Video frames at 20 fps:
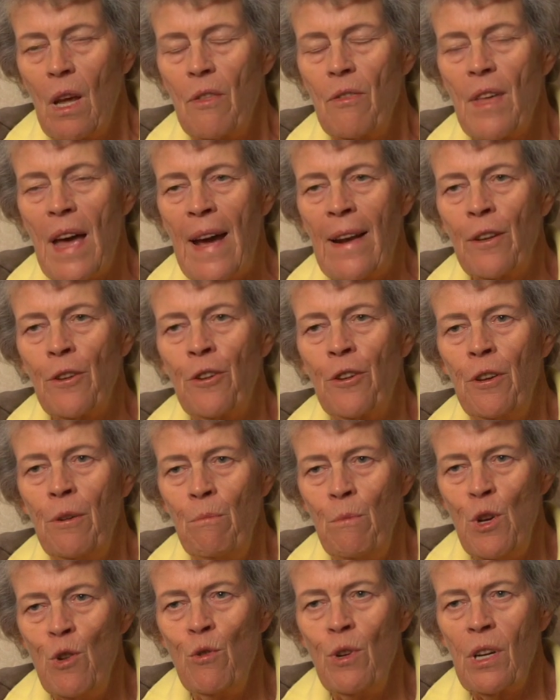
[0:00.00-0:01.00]
That
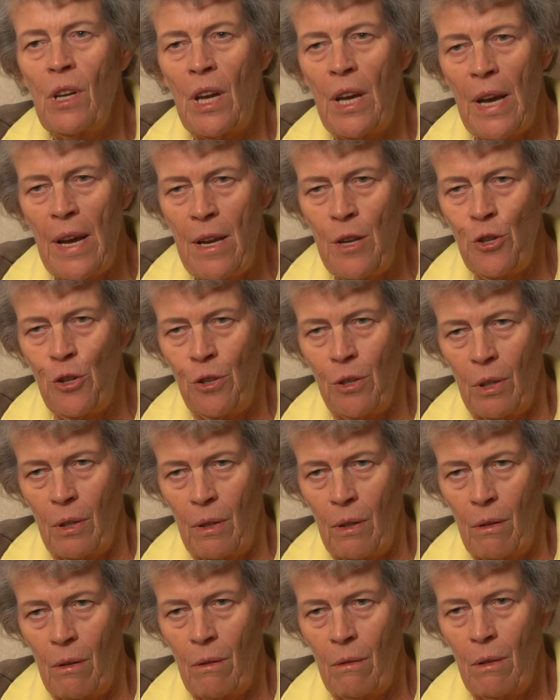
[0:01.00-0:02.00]

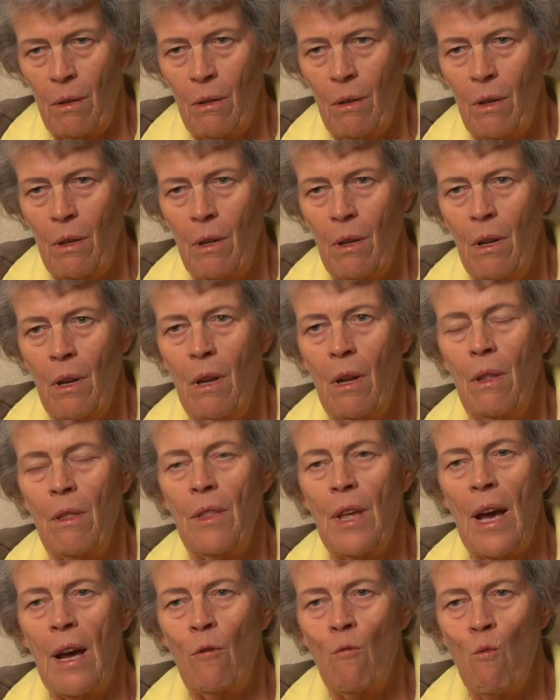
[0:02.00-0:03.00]
communication
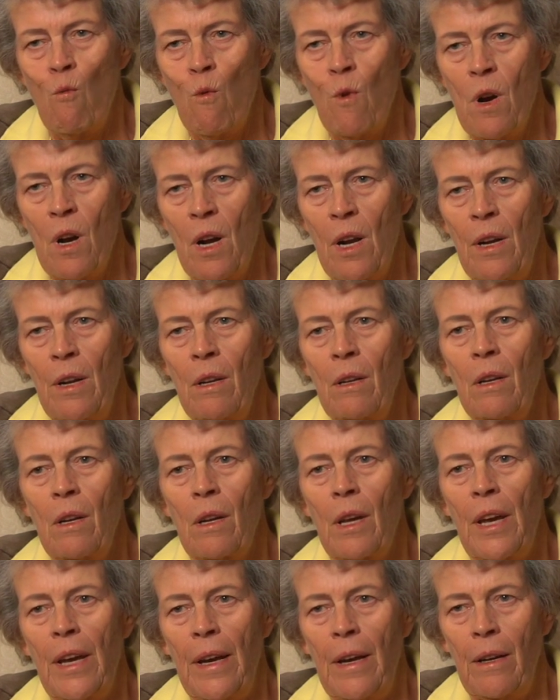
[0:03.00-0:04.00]
that one
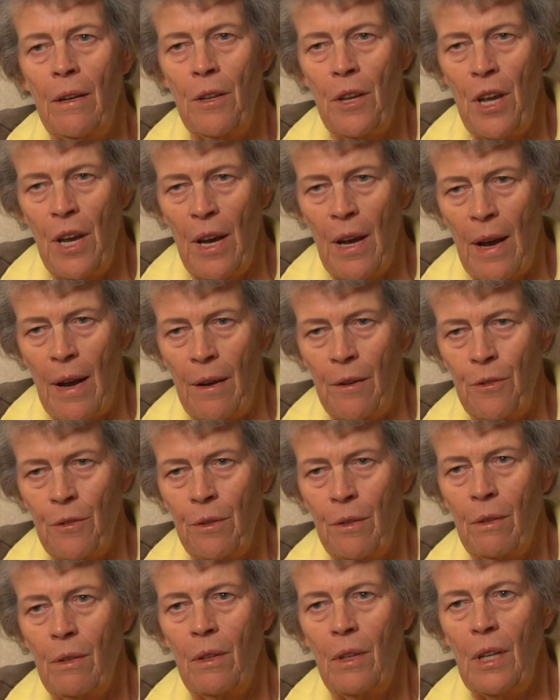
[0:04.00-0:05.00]
can get
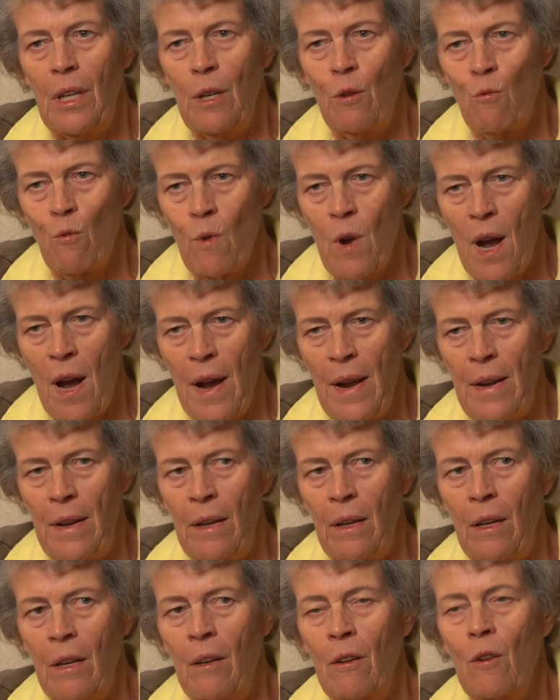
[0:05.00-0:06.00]
in
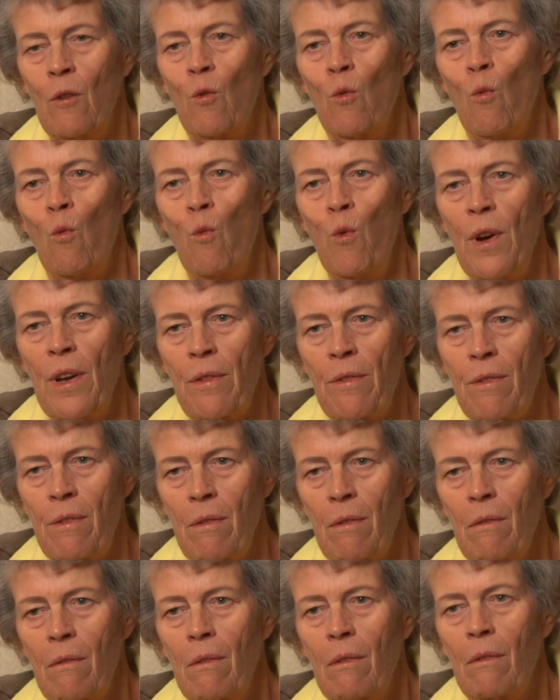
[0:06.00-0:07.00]
riding with
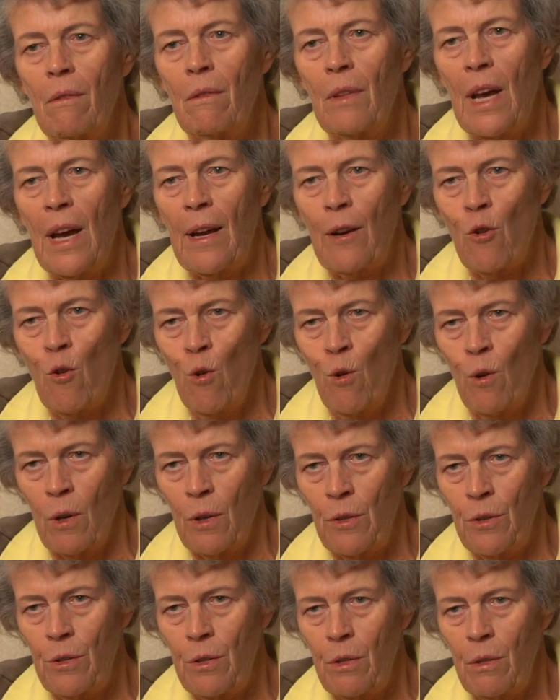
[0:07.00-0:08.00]
that
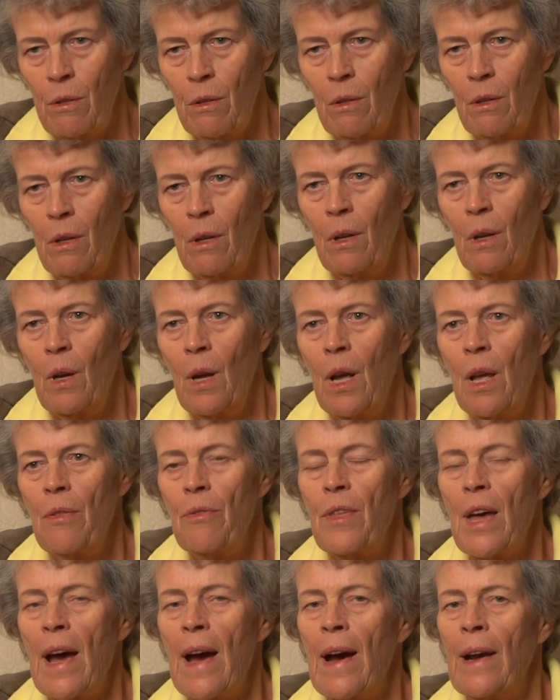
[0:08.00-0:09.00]
horse,
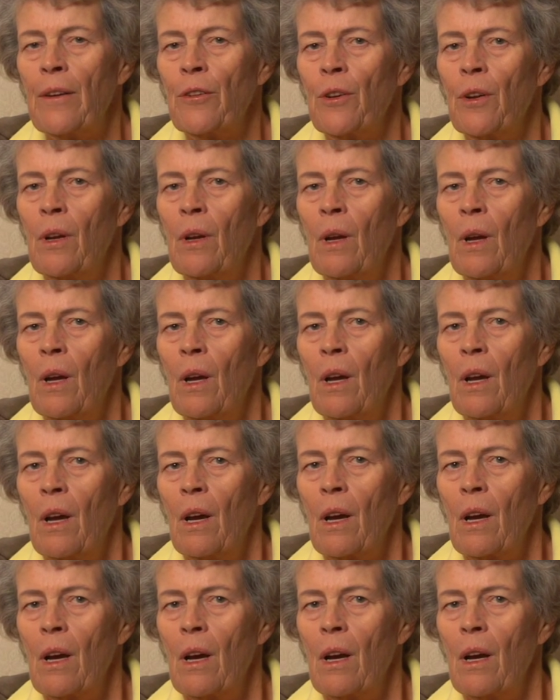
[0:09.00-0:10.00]
that
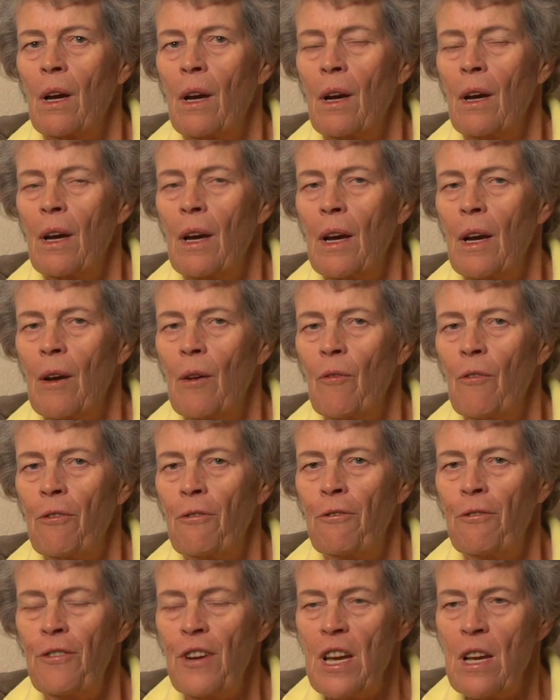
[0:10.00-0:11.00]

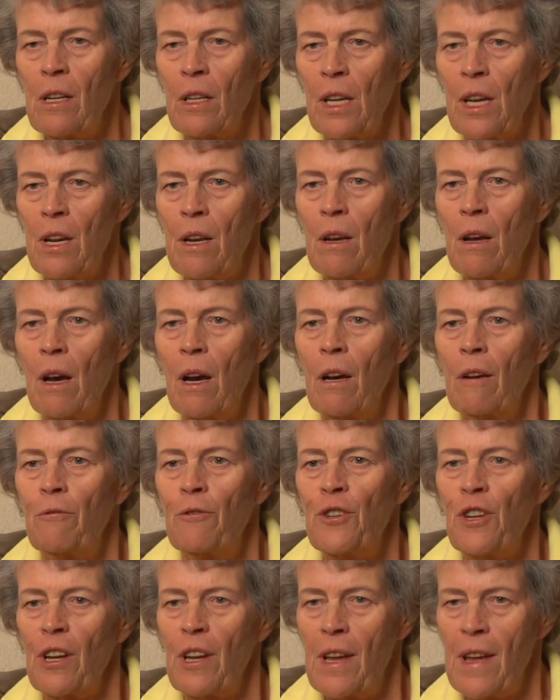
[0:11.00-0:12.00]
feeling of
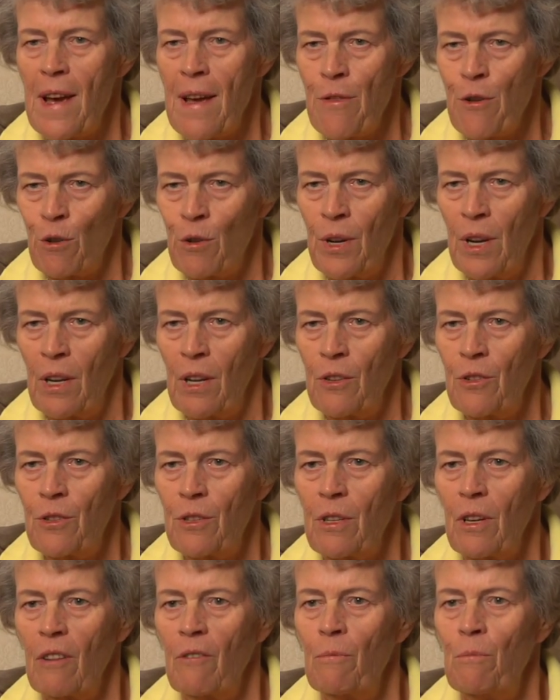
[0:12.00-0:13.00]

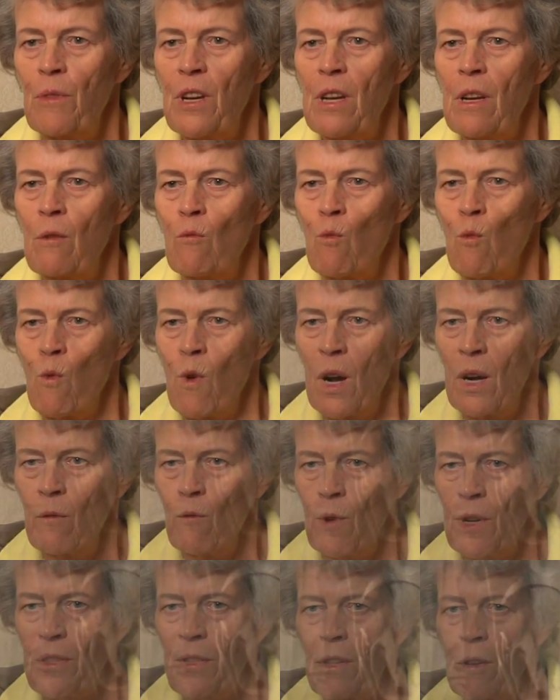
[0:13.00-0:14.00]
togetherness, of being one
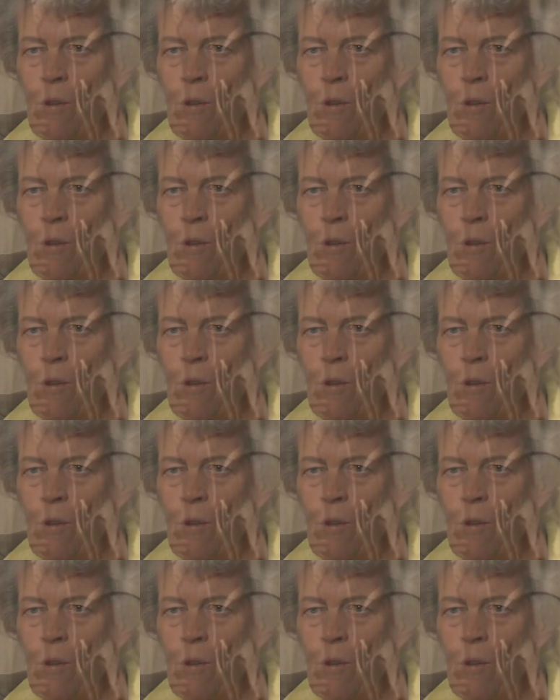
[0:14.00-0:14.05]
with the